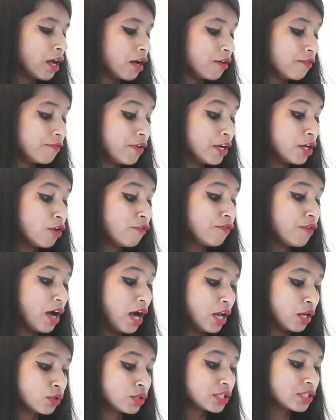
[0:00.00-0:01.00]
one of
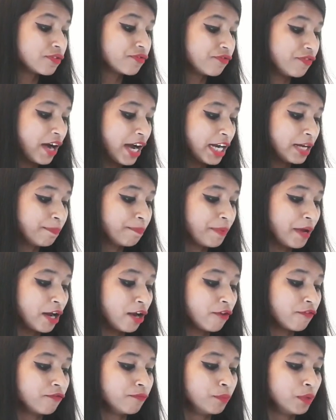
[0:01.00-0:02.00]
Algu's fine pair
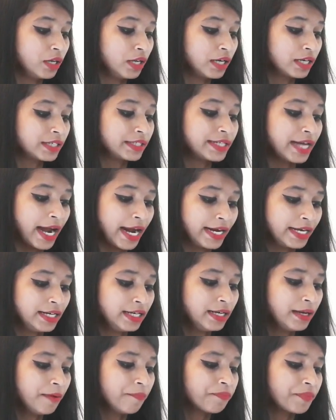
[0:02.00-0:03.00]
of bullock died
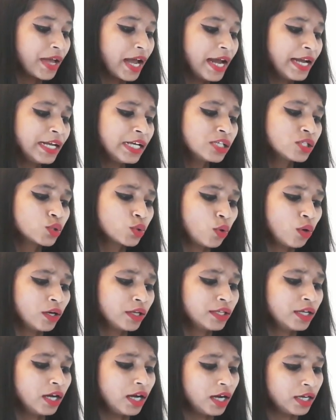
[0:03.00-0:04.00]
and he sold
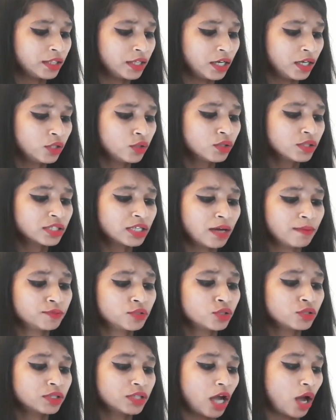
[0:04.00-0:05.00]
the other to
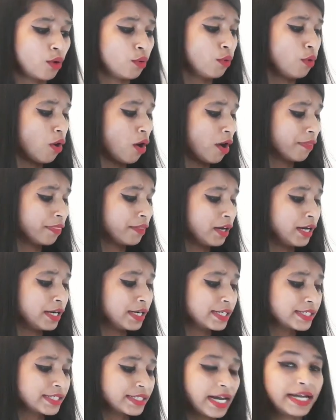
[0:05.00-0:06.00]
Samju Sahu on the
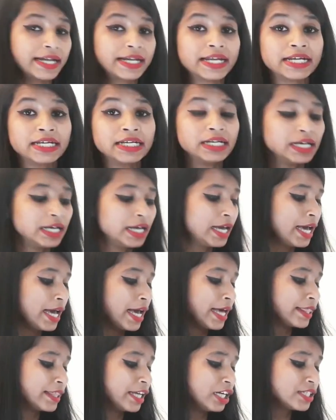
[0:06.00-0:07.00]
understanding
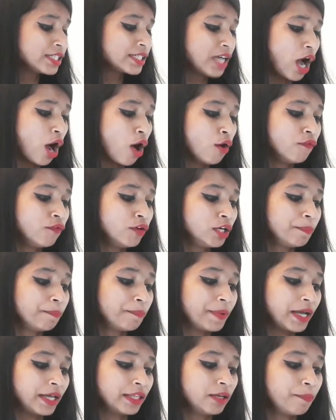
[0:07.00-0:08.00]
that Sahu would
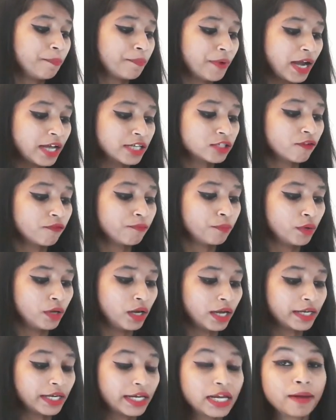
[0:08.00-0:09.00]
pay the price of
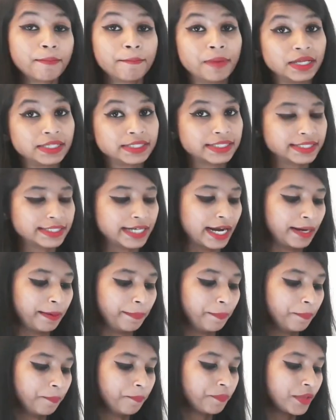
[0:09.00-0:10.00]
bullock in a month's time.